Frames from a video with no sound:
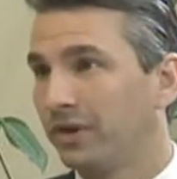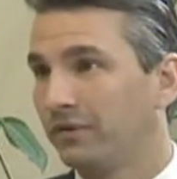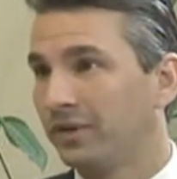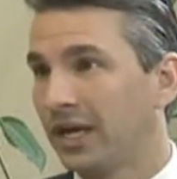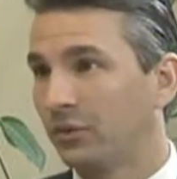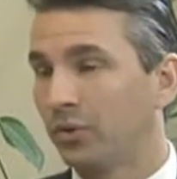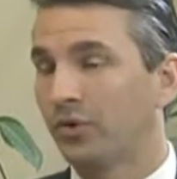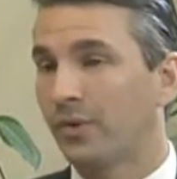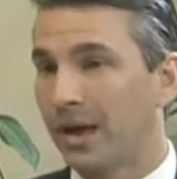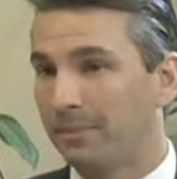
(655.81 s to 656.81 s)
unveiled.
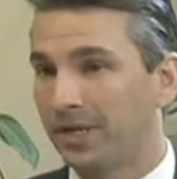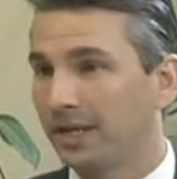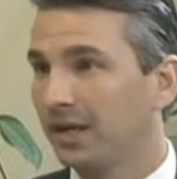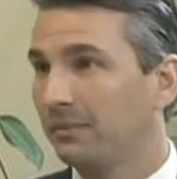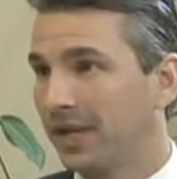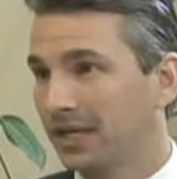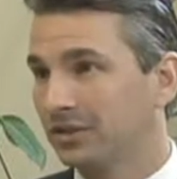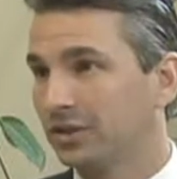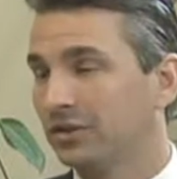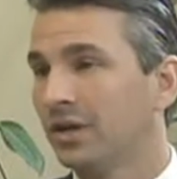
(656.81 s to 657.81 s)
We're wrapping it up
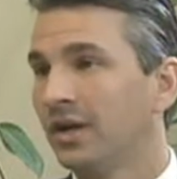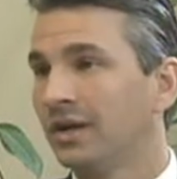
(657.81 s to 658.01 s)
next year.